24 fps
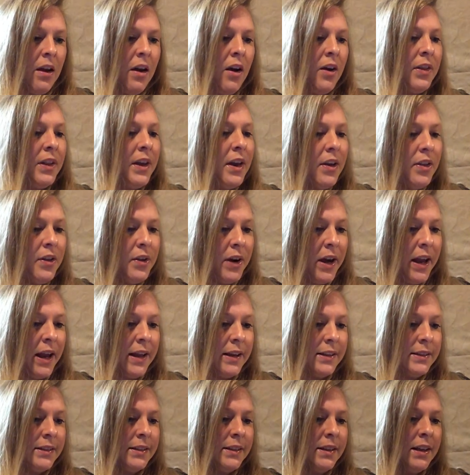On the other
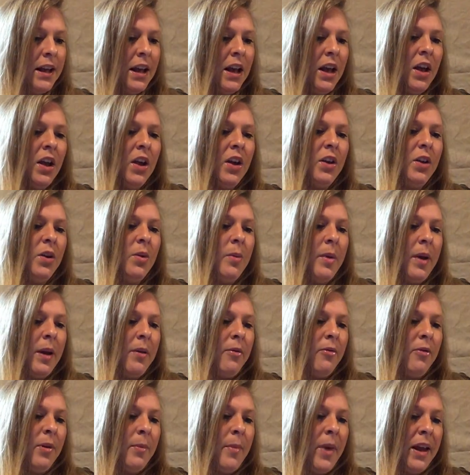hand, you may
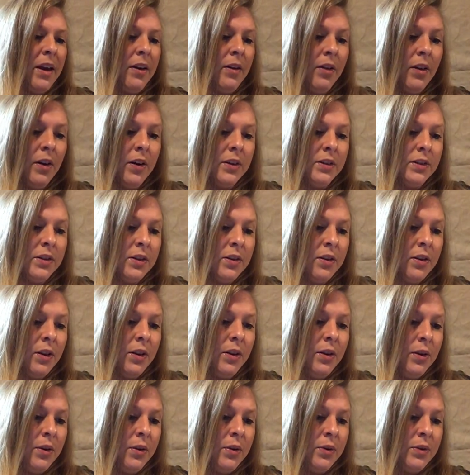remain alert to
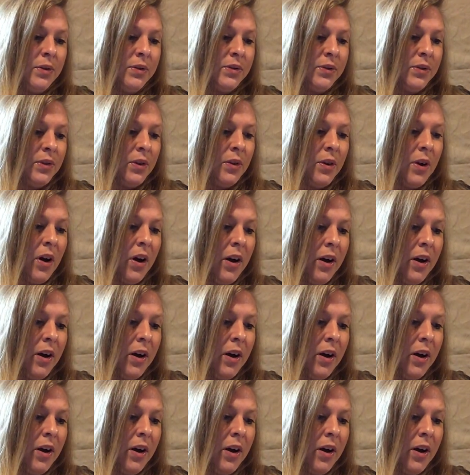clues to